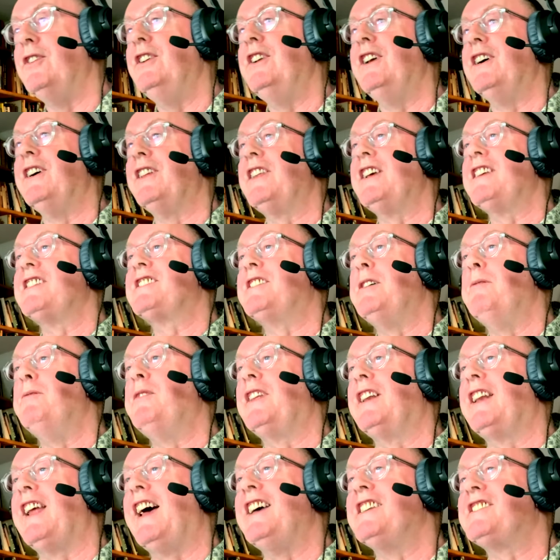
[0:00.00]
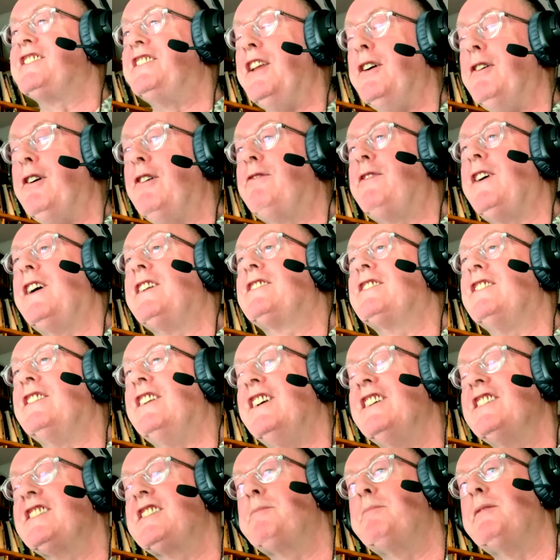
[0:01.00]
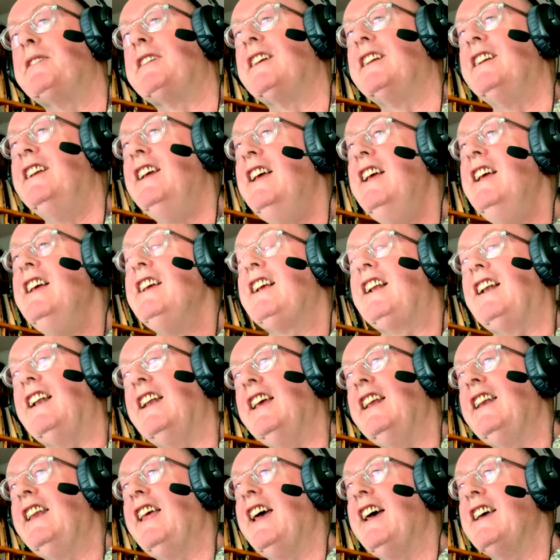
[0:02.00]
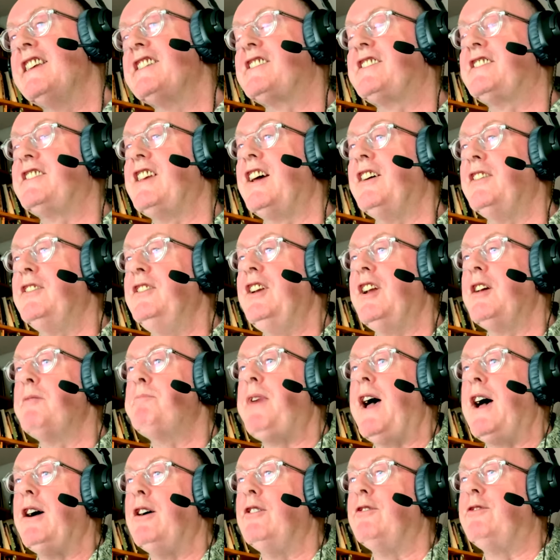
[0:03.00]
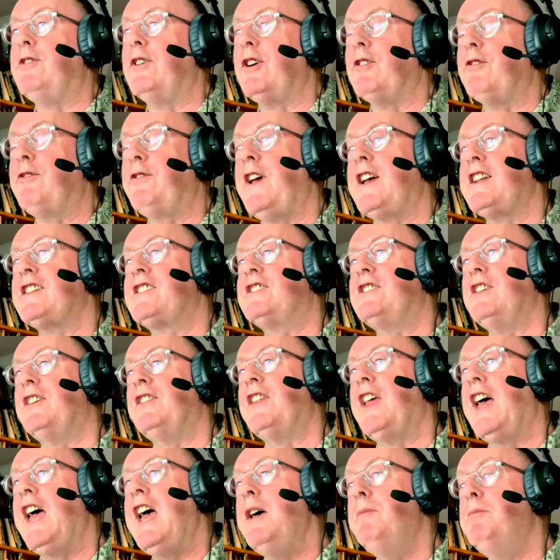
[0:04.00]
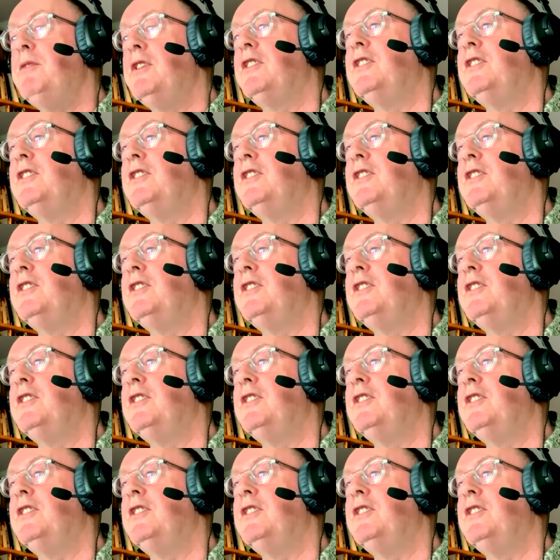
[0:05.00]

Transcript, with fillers: You know, that's something that has no effect on us, but it clearly has, you know, powerful effects on them.